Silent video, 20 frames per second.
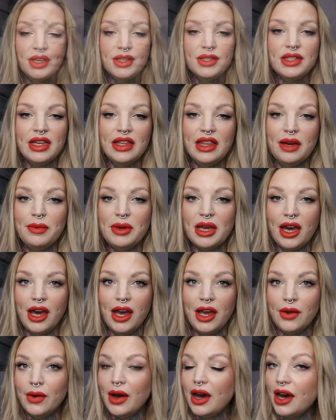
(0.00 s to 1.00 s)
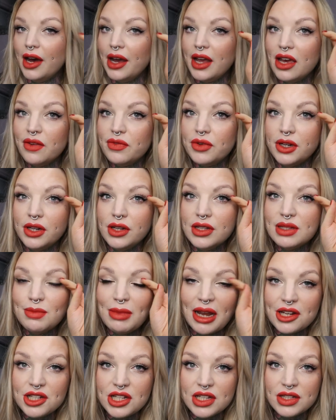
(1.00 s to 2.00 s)
So there we go, I have got
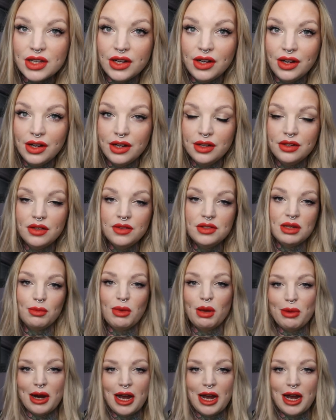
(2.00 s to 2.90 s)
some lashes on, I've done my